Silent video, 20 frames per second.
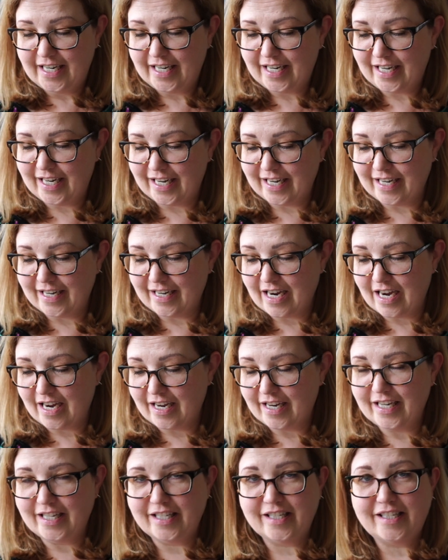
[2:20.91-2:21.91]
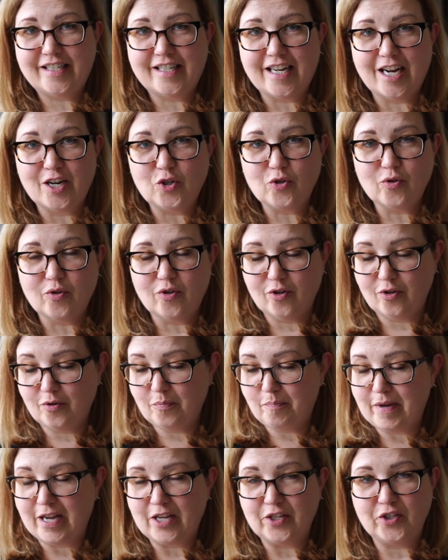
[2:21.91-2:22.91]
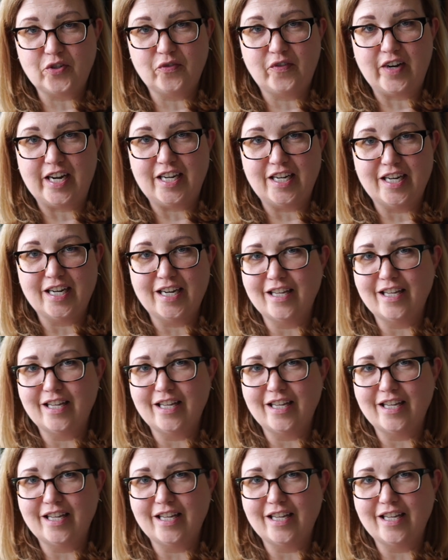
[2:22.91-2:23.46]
in central Pennsylvania,